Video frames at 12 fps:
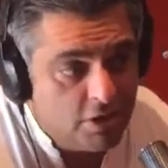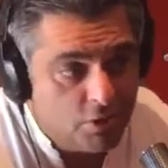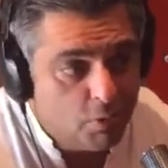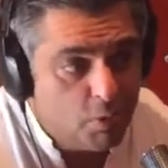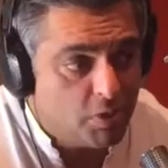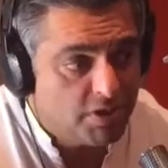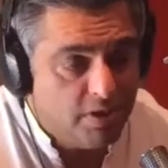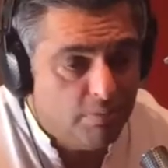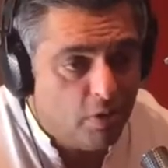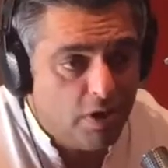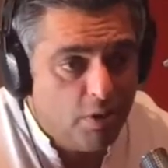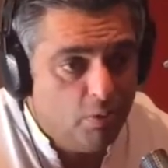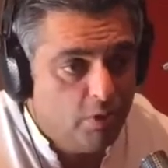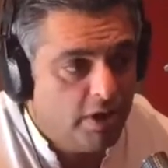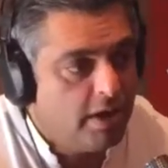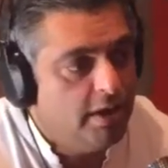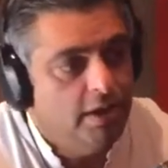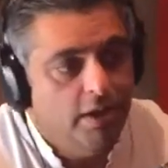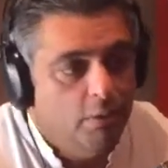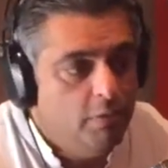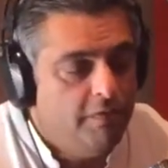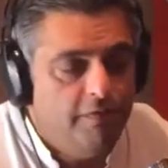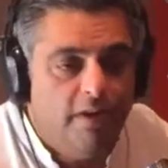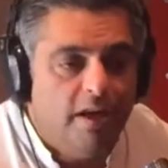So we're watching Bollywood and
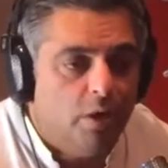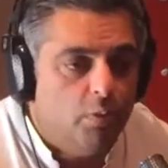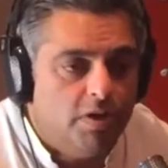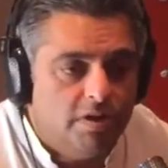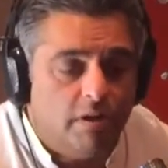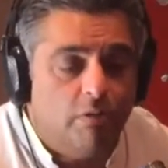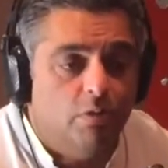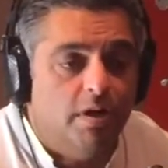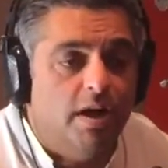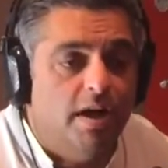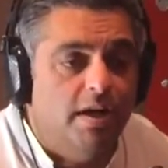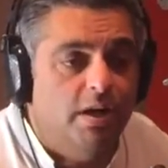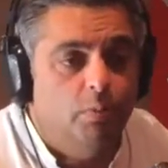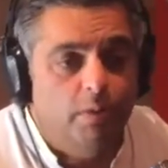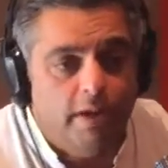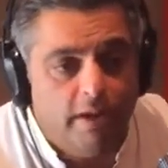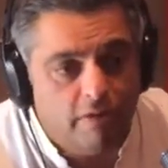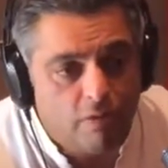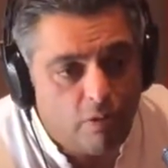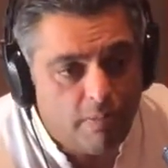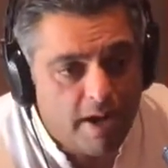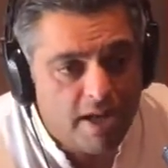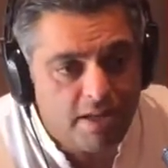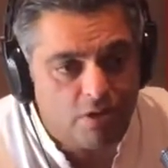we feel like we're Shah Rukh Khan and we're in
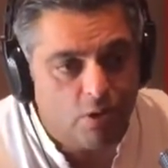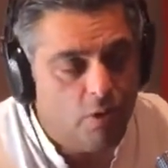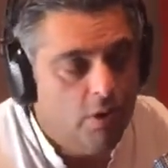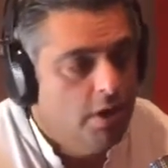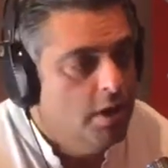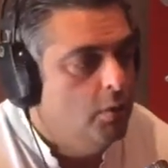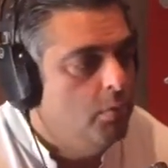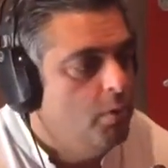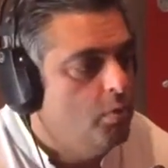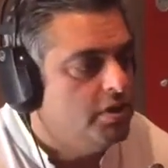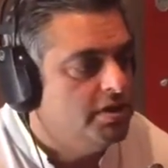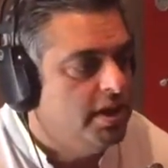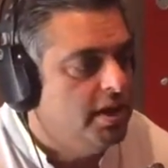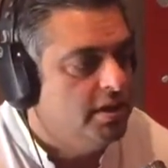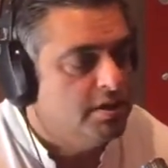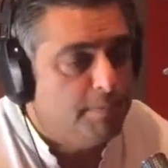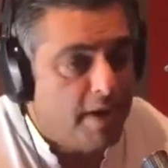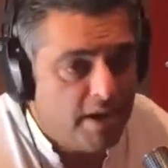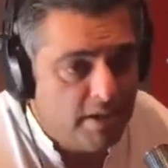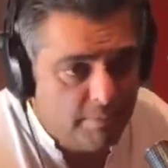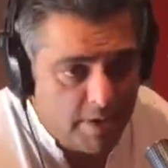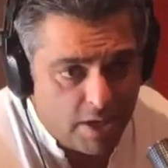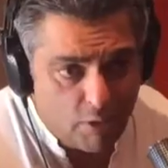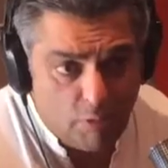romance, or we're watching
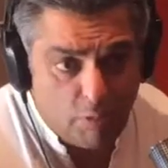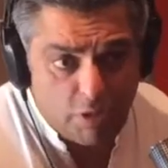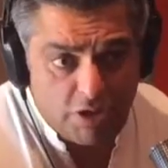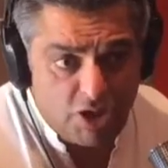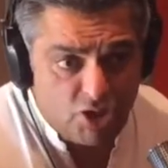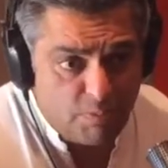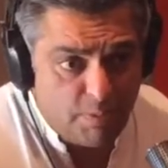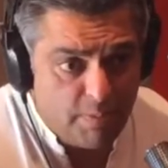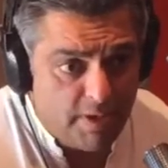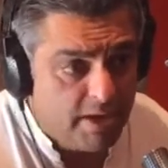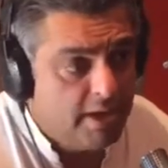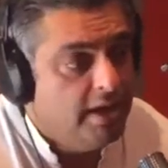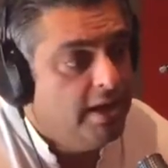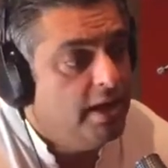Spider-Man, or we're watching Superman.